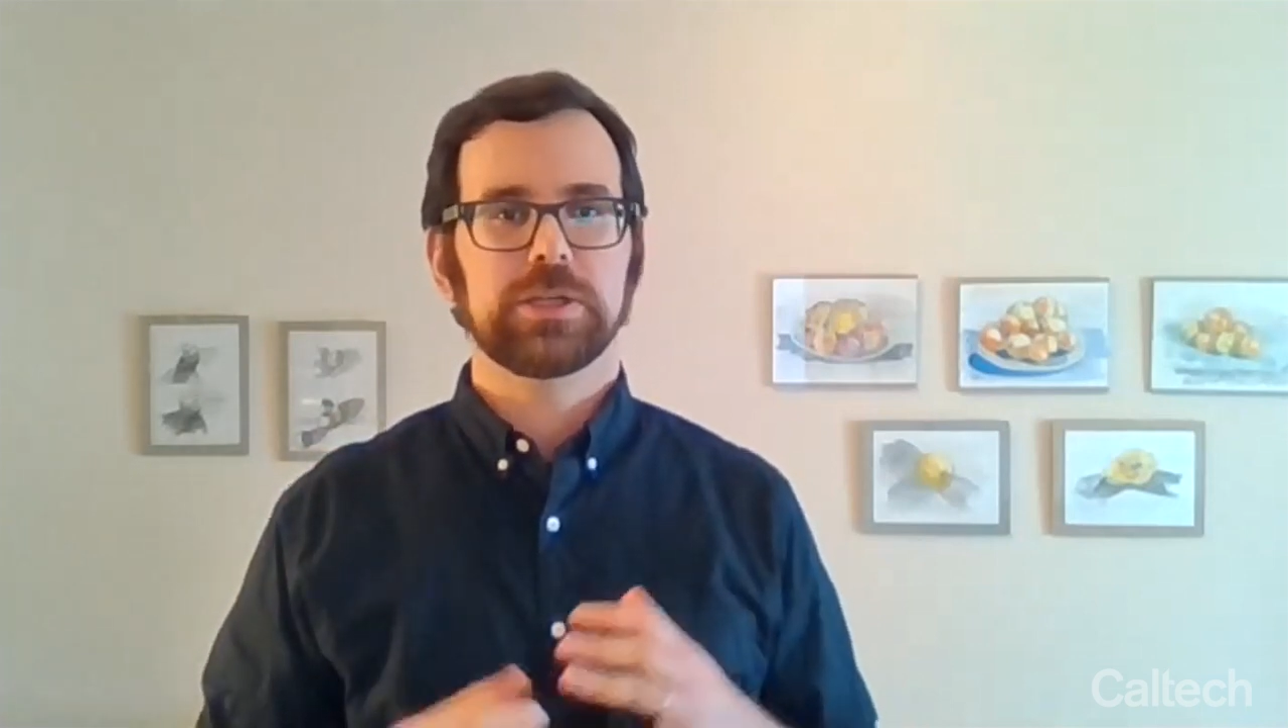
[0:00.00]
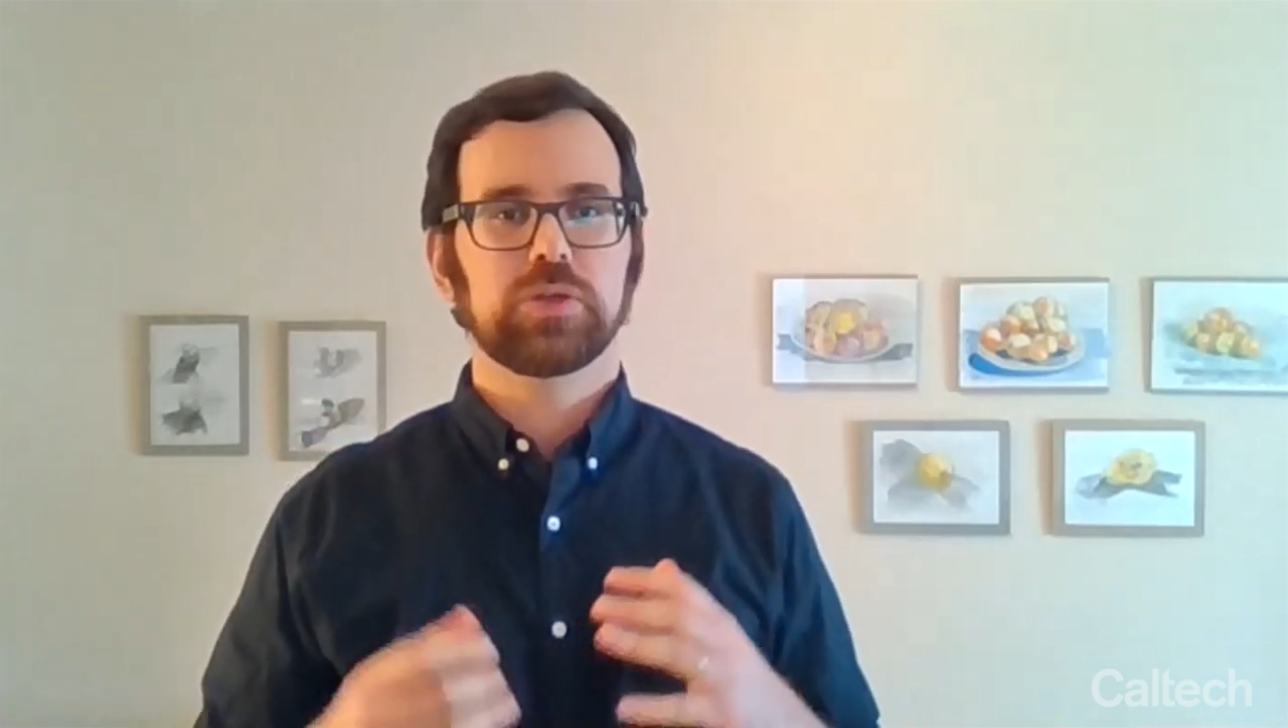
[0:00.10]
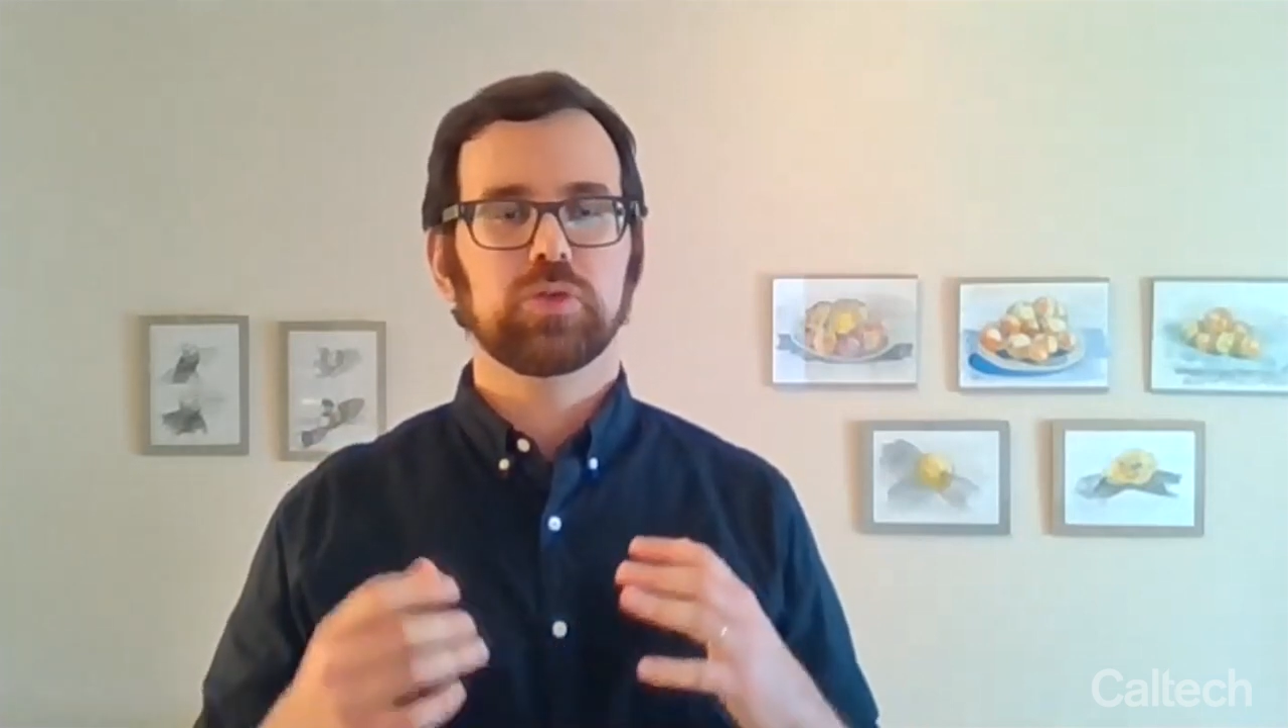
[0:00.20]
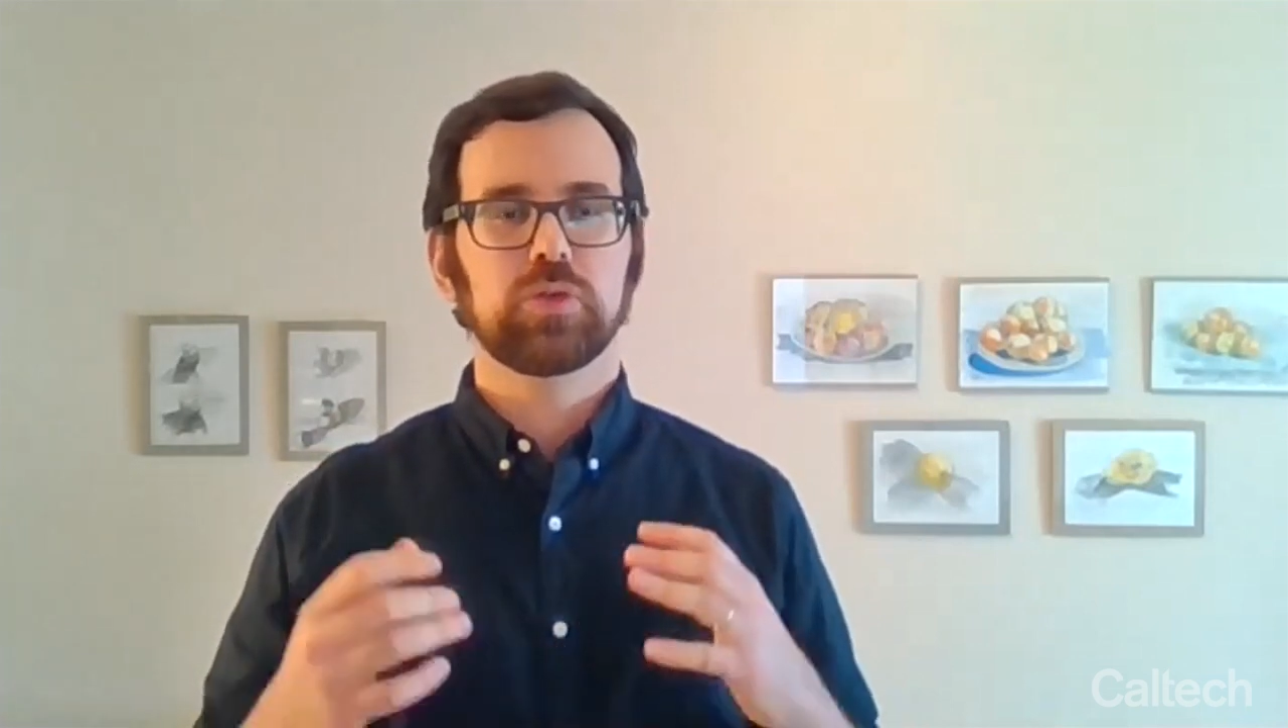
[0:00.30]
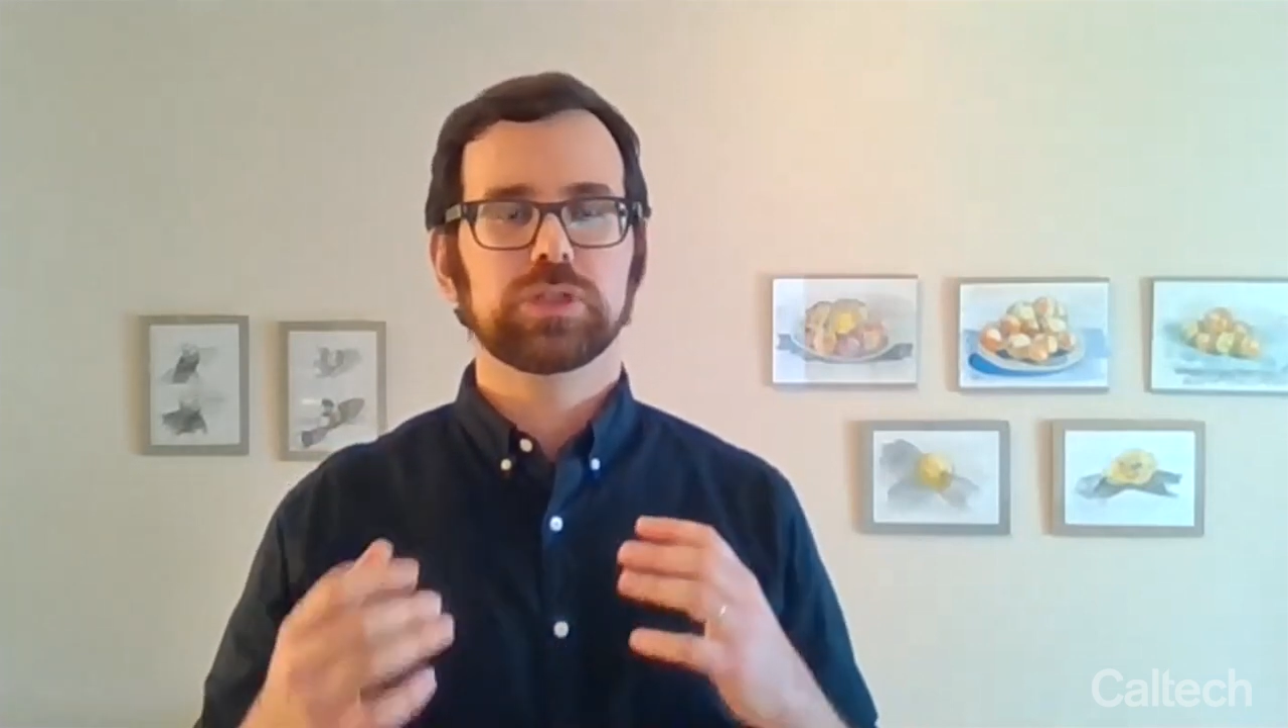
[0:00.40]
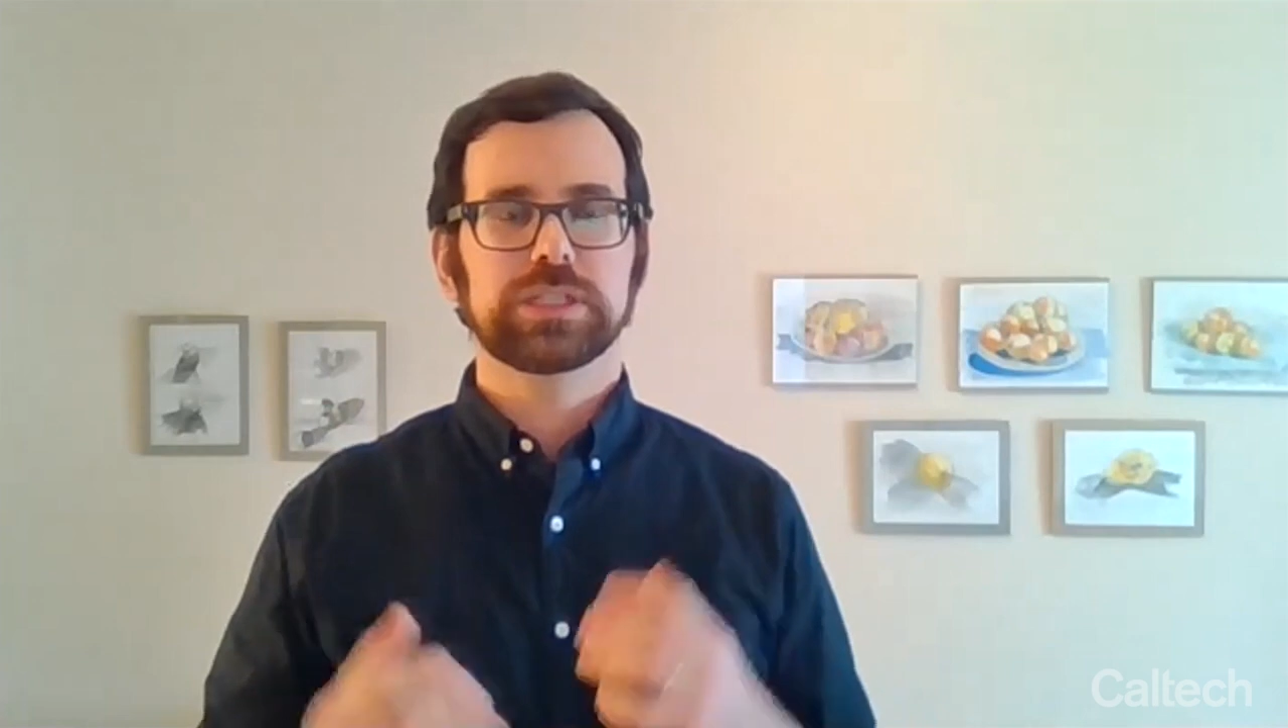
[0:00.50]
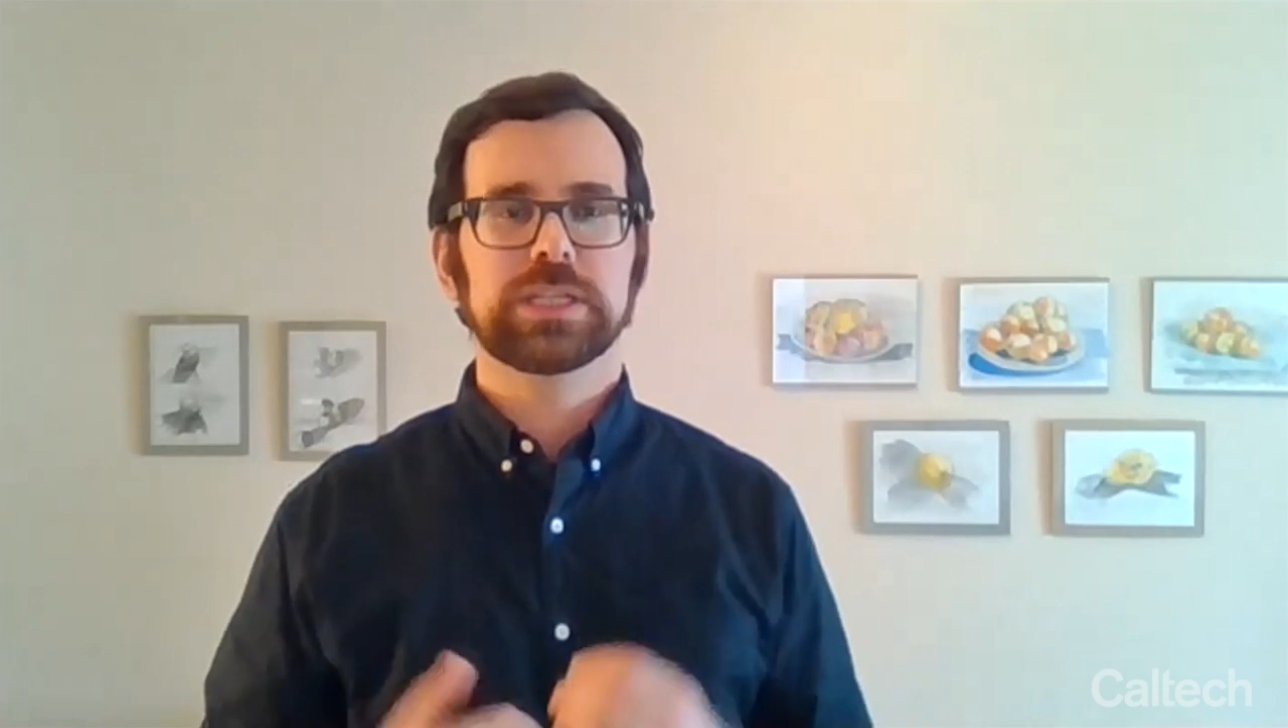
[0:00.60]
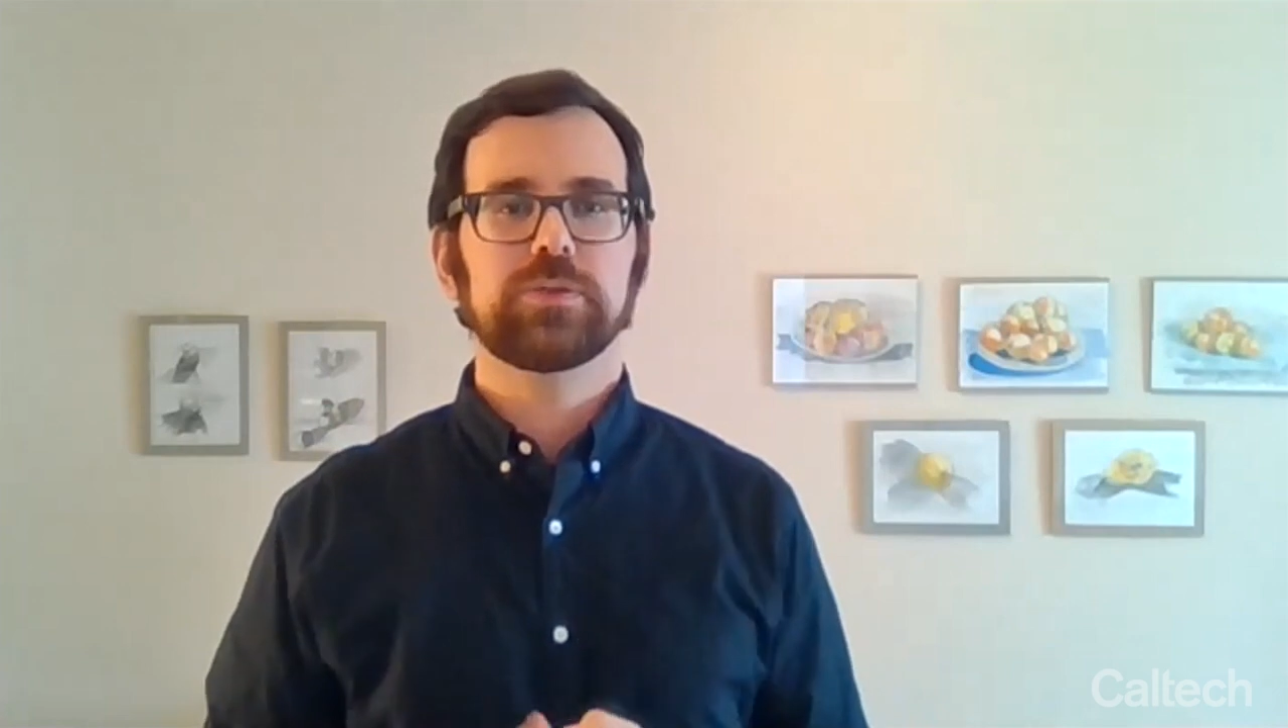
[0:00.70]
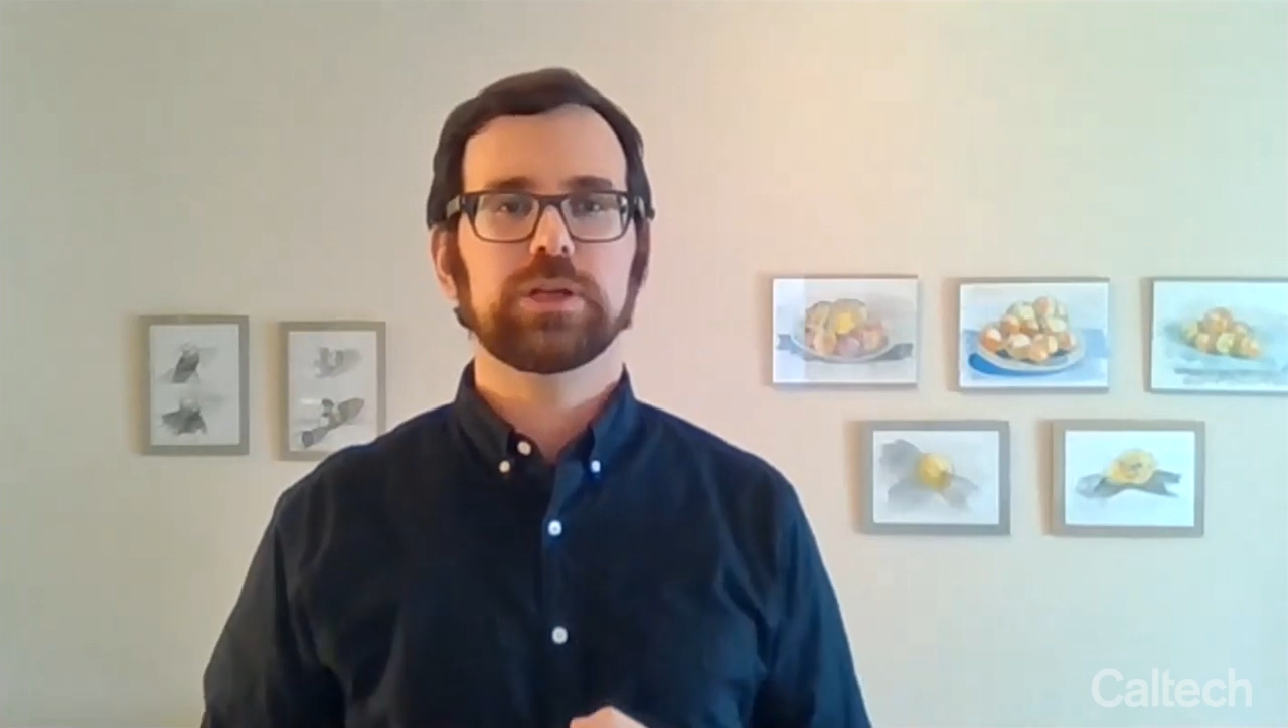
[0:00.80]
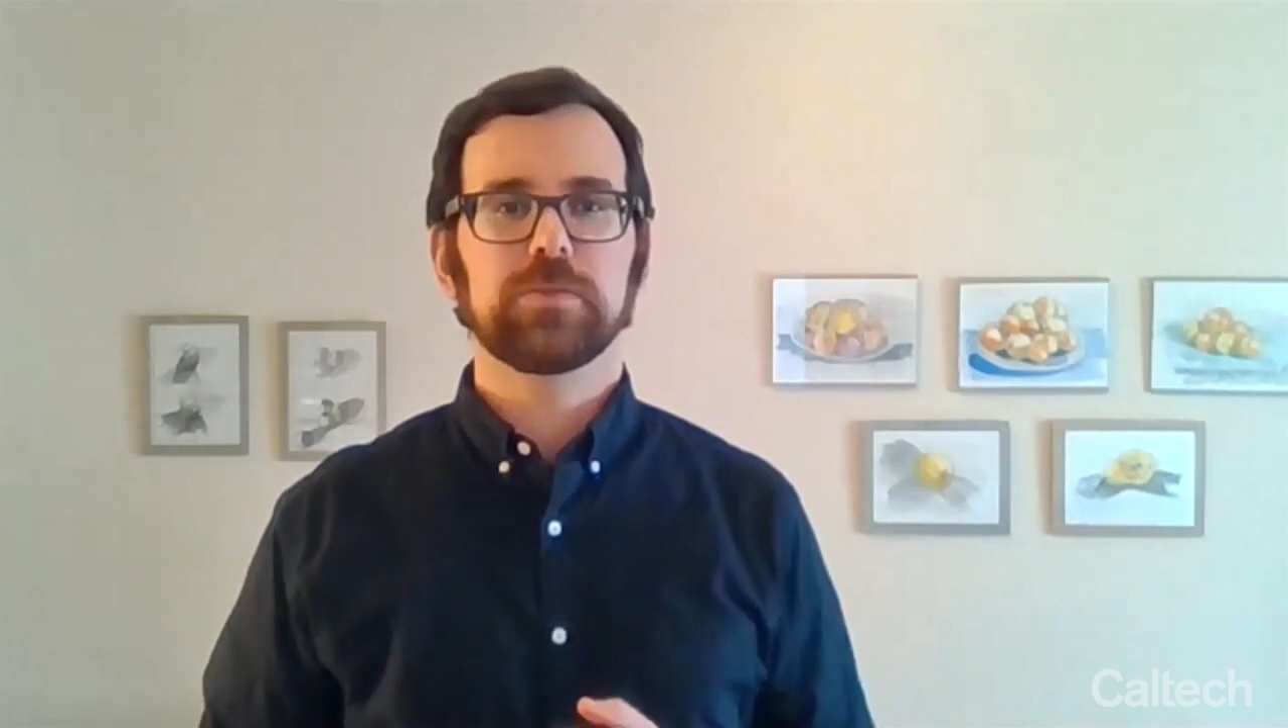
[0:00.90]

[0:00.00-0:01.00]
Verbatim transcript: to successfully